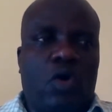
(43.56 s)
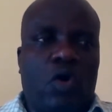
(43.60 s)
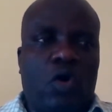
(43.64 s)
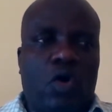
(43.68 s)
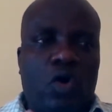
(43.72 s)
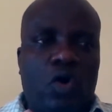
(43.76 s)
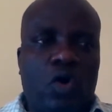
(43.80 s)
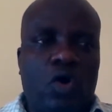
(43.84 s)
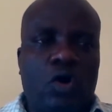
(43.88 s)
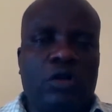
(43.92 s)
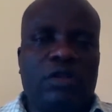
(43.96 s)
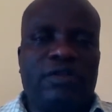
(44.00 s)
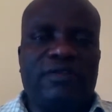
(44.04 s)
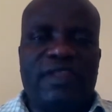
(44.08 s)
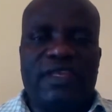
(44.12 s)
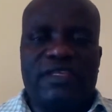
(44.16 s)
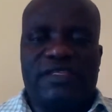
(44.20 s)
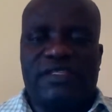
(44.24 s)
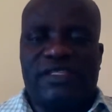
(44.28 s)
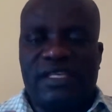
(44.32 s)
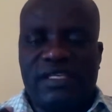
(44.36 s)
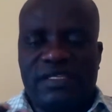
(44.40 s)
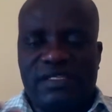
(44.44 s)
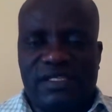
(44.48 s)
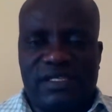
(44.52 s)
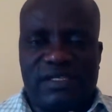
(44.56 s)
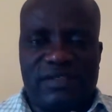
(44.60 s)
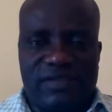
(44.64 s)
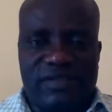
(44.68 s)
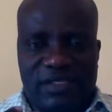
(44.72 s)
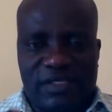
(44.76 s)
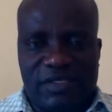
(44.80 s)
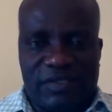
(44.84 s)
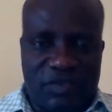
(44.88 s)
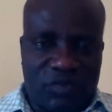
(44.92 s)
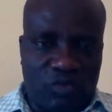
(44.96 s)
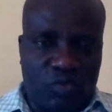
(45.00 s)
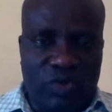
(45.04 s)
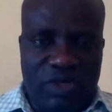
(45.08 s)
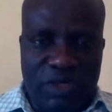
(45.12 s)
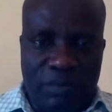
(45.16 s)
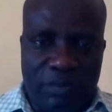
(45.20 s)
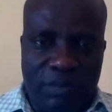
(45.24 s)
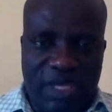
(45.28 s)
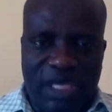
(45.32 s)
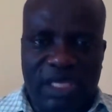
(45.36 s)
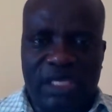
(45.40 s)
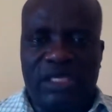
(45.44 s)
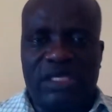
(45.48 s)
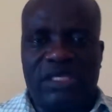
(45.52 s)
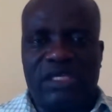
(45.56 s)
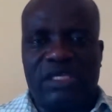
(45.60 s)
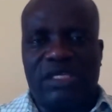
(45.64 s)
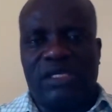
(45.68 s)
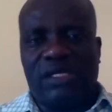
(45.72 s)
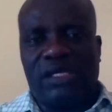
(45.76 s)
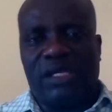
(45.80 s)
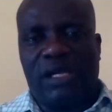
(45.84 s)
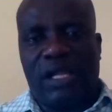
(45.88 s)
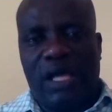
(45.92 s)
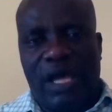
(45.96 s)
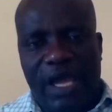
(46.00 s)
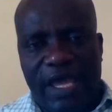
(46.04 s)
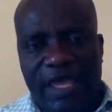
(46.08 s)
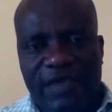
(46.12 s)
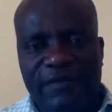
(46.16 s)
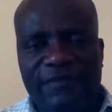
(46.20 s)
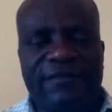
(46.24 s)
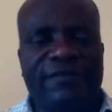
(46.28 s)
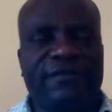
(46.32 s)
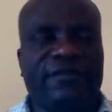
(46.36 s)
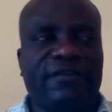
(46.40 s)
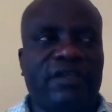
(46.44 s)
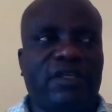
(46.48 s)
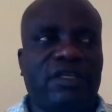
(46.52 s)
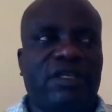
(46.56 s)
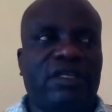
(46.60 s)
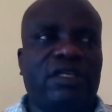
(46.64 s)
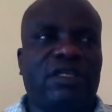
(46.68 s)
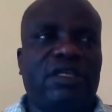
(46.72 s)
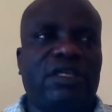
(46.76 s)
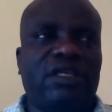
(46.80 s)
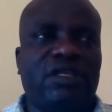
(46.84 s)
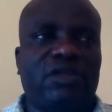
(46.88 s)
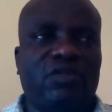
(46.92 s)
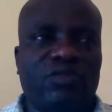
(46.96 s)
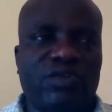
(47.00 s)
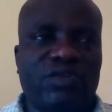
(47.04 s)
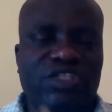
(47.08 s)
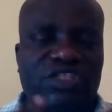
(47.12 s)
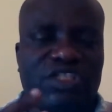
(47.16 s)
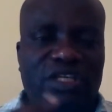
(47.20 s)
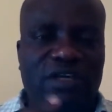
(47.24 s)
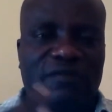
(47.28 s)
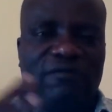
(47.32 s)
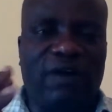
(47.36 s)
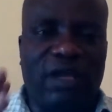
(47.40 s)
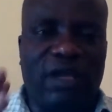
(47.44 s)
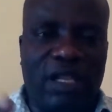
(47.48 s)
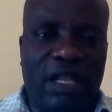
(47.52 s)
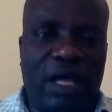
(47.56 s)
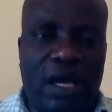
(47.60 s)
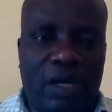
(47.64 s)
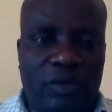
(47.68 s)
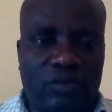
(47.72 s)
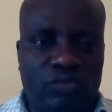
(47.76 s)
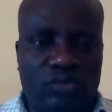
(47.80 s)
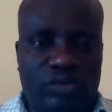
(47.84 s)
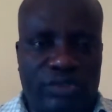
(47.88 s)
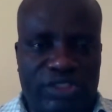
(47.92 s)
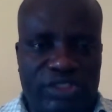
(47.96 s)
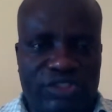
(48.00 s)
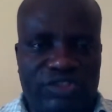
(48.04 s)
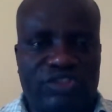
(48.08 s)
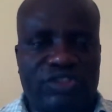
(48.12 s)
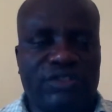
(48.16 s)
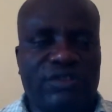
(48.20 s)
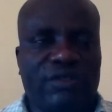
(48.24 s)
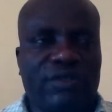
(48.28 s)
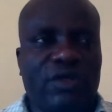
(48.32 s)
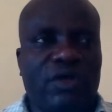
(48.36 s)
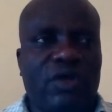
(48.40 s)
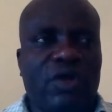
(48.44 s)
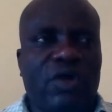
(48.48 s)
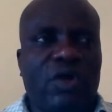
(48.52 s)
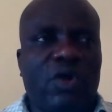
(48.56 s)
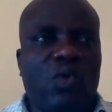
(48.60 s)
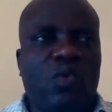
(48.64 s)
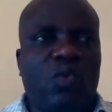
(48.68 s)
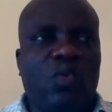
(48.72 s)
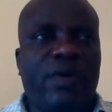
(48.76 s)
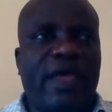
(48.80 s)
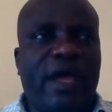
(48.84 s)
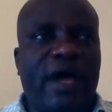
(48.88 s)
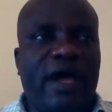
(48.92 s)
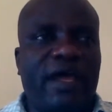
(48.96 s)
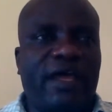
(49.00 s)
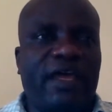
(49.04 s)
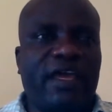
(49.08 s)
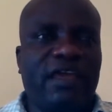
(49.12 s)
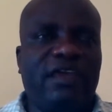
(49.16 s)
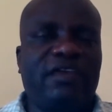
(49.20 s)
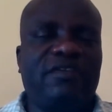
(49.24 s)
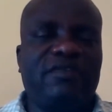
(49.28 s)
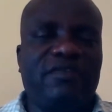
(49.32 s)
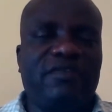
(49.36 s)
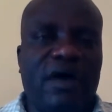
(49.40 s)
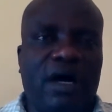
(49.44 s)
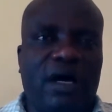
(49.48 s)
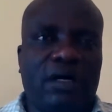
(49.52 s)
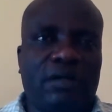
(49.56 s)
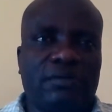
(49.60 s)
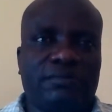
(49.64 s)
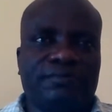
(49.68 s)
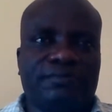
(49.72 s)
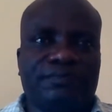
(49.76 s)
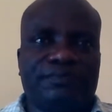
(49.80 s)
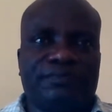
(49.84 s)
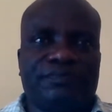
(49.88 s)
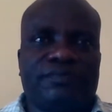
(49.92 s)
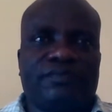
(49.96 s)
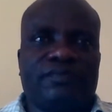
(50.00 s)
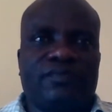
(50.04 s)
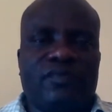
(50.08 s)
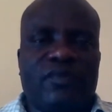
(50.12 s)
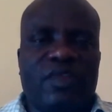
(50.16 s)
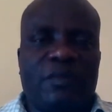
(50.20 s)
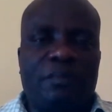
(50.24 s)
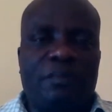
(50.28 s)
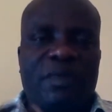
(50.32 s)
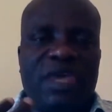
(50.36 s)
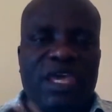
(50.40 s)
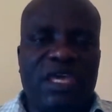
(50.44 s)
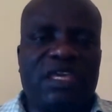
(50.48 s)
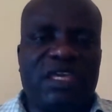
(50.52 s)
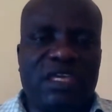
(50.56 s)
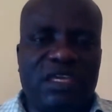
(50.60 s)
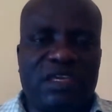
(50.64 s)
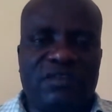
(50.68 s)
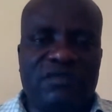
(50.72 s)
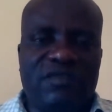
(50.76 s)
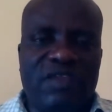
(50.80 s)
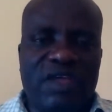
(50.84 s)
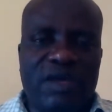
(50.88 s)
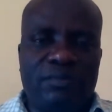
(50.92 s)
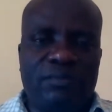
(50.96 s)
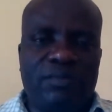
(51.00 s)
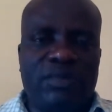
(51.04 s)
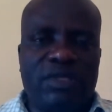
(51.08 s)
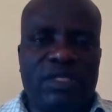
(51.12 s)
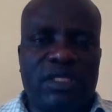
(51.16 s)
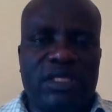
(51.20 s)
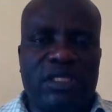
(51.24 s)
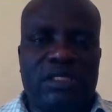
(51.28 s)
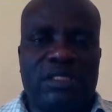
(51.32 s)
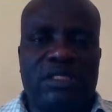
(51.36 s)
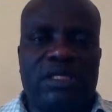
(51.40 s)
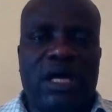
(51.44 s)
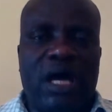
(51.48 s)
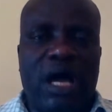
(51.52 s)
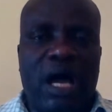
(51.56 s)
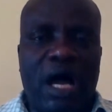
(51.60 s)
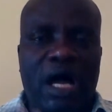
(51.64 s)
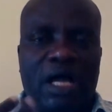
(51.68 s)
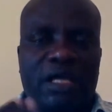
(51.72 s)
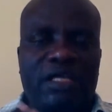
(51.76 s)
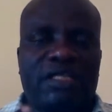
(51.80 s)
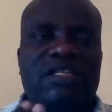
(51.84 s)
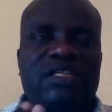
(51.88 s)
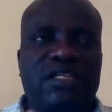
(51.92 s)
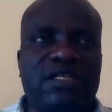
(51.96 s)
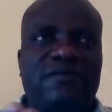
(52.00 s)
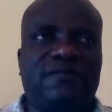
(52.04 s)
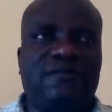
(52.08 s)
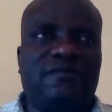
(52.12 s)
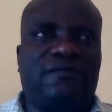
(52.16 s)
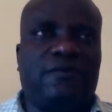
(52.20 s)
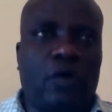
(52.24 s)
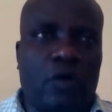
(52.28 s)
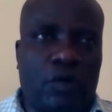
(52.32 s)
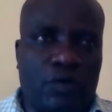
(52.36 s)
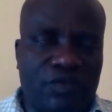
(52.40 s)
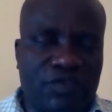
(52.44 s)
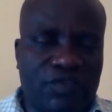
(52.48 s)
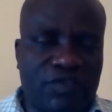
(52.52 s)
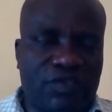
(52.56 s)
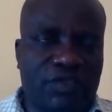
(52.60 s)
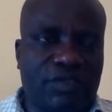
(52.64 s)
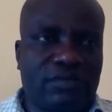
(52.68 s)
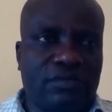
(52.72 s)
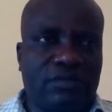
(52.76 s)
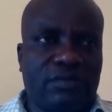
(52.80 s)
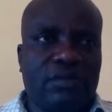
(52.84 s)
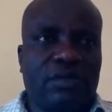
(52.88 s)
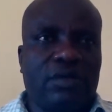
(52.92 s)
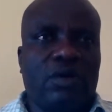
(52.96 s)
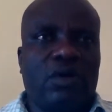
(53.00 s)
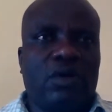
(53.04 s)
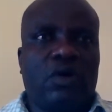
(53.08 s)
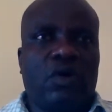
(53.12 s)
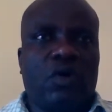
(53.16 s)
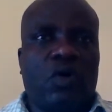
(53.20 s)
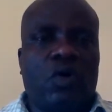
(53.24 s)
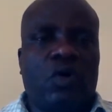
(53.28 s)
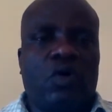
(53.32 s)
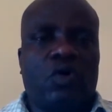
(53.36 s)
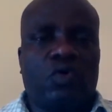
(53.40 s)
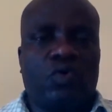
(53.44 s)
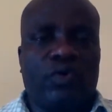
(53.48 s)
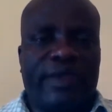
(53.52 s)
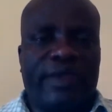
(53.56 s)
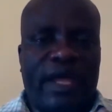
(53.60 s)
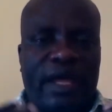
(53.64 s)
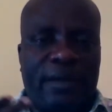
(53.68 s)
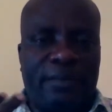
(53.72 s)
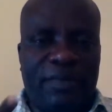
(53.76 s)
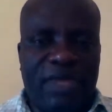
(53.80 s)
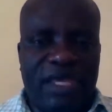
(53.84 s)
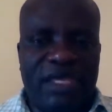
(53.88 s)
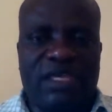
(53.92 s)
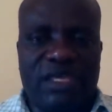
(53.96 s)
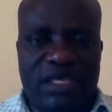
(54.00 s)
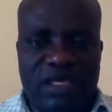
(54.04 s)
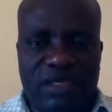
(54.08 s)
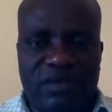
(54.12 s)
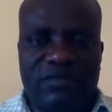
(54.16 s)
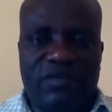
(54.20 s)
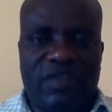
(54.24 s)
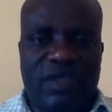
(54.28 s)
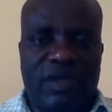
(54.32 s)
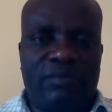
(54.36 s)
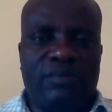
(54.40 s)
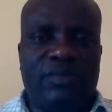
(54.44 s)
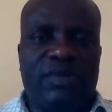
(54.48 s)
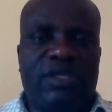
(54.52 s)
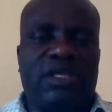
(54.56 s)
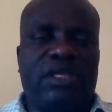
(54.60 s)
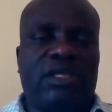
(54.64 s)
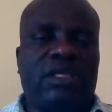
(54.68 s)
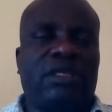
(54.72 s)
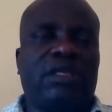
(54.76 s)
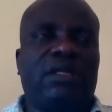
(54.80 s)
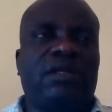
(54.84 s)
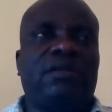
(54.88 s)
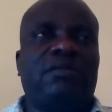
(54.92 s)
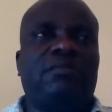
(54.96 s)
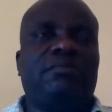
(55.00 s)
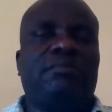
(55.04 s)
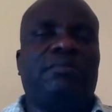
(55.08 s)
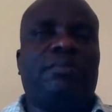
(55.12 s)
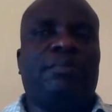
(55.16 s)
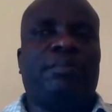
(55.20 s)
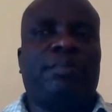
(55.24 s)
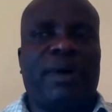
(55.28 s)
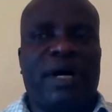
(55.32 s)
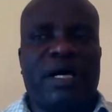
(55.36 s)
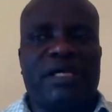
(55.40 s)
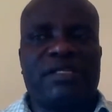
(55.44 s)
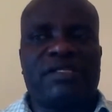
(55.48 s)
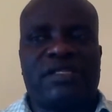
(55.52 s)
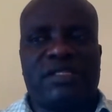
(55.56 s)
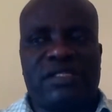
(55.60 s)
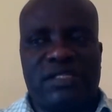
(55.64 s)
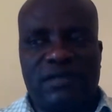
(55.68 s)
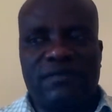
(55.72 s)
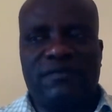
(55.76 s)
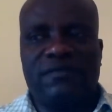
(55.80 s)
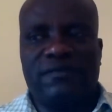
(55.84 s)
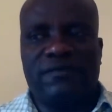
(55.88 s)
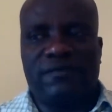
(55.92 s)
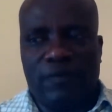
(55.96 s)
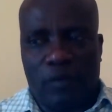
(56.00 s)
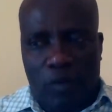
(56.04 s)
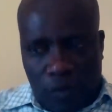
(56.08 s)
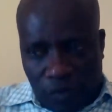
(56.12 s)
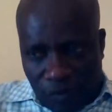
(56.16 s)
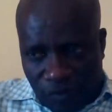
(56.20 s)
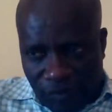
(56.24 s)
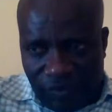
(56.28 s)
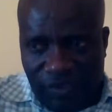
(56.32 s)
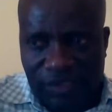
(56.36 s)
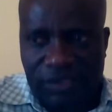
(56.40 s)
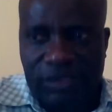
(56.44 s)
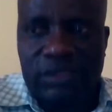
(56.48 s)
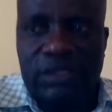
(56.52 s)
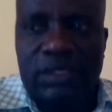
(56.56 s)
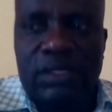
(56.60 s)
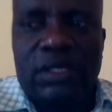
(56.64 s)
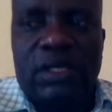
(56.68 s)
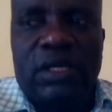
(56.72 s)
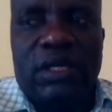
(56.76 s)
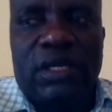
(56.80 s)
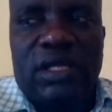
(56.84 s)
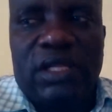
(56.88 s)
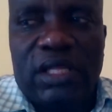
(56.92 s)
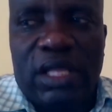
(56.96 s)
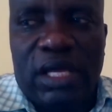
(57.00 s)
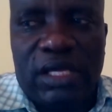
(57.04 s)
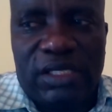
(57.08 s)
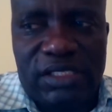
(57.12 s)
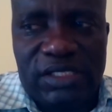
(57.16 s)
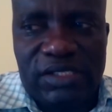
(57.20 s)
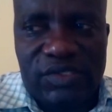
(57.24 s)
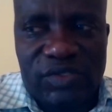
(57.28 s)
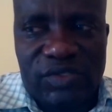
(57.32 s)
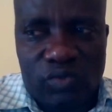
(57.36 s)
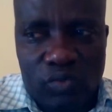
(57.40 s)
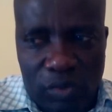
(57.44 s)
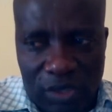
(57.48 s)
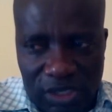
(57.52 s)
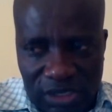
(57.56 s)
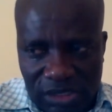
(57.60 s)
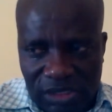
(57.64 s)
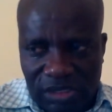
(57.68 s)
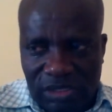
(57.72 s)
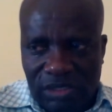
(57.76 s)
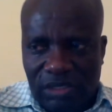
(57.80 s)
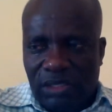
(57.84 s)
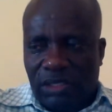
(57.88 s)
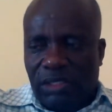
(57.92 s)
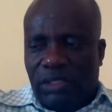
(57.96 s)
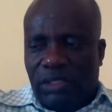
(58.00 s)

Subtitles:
all the sentences we make in life, in whichever language, we are either making them in active voice or we are making them in passive voice. That is what